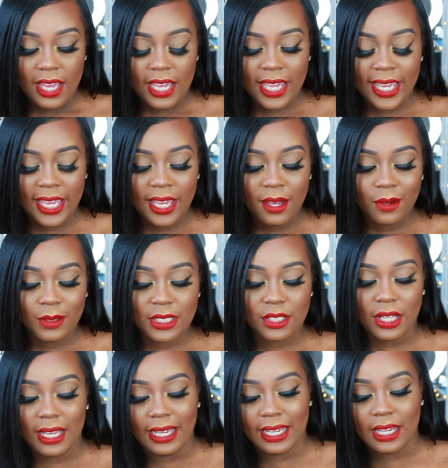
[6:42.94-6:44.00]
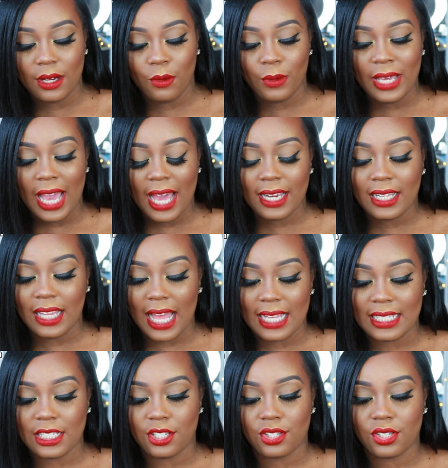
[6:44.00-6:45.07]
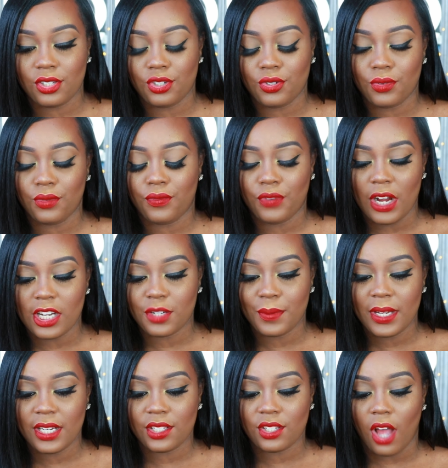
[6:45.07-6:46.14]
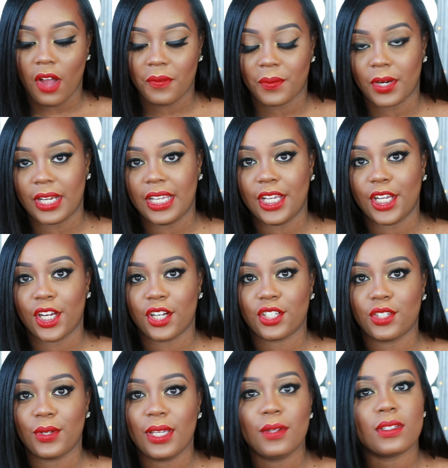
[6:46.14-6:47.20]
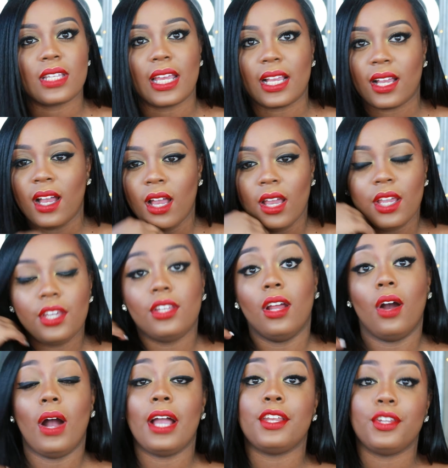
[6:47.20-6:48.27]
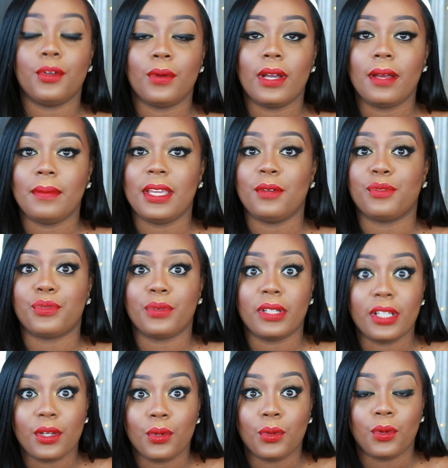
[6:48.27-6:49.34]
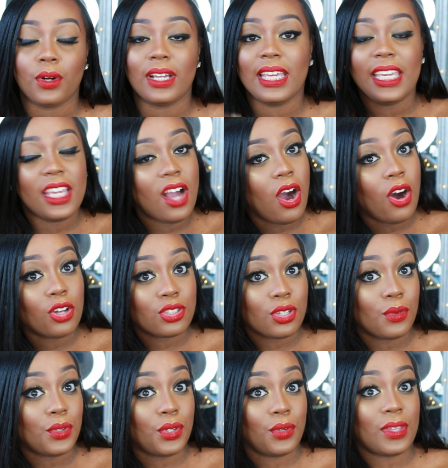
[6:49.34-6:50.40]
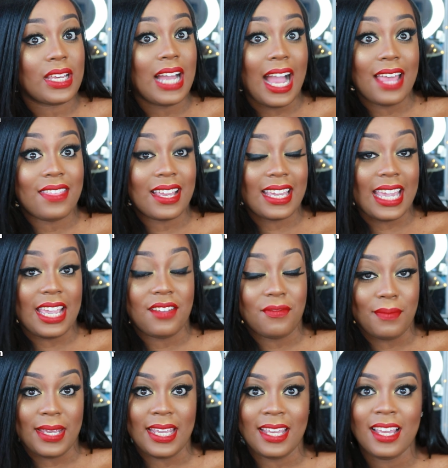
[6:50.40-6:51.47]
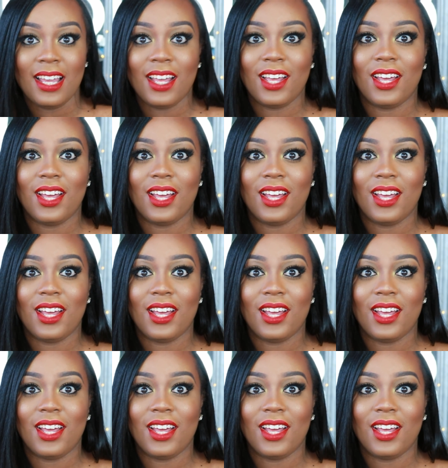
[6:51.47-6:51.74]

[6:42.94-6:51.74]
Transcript: he was like, we had classes freshman and sophomore year, so he was like, you know, I knew him, he was really cool. He also knew the guy that gave me